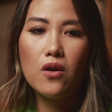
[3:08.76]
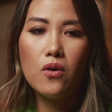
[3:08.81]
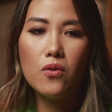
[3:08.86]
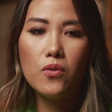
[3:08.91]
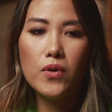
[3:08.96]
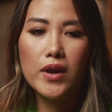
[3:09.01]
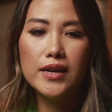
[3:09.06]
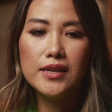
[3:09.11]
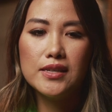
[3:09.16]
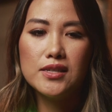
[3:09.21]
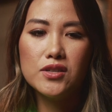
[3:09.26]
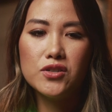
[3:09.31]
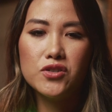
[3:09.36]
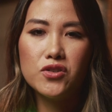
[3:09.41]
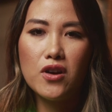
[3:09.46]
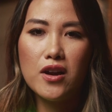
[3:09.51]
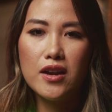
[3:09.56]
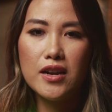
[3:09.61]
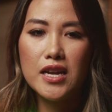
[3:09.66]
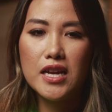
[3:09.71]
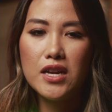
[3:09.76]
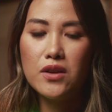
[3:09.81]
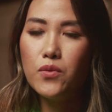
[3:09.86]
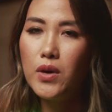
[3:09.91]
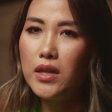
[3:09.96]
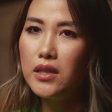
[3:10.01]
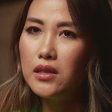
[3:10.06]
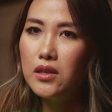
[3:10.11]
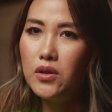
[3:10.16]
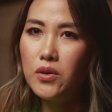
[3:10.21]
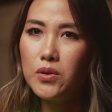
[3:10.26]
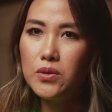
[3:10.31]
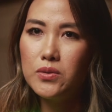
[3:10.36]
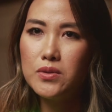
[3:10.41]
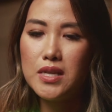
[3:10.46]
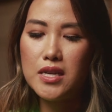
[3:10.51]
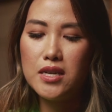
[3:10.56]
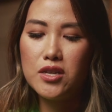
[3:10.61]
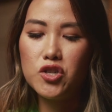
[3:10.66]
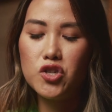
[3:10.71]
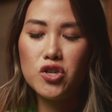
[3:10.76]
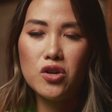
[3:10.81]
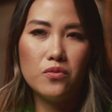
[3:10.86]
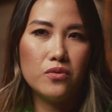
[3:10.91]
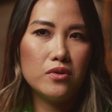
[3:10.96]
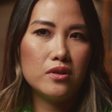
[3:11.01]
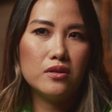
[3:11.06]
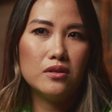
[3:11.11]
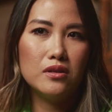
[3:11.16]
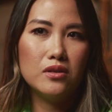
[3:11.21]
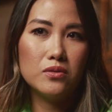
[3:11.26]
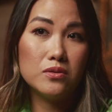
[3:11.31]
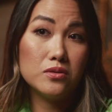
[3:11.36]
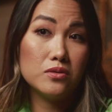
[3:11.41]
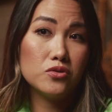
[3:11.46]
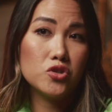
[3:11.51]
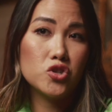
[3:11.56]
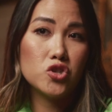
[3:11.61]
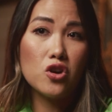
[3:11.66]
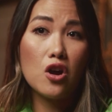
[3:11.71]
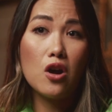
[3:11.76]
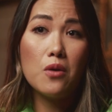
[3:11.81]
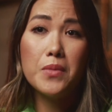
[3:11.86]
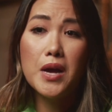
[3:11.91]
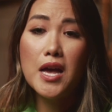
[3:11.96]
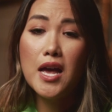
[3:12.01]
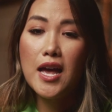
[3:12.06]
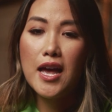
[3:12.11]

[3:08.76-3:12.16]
always try and eat where the locals eat, shop where the locals shop.